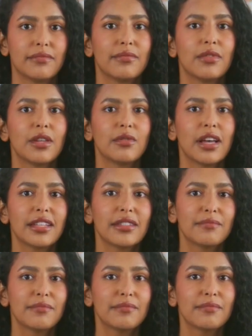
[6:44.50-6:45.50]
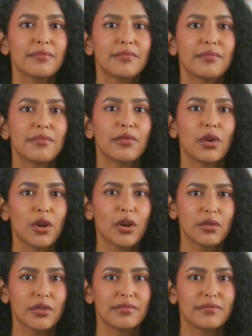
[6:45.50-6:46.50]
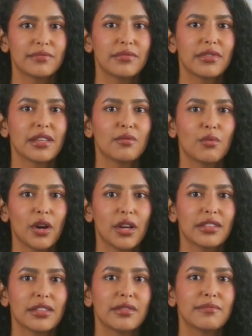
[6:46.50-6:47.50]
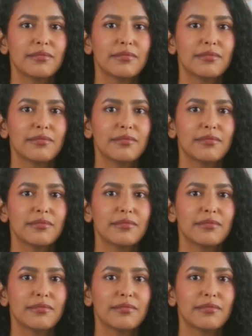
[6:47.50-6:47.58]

Until then, all is one.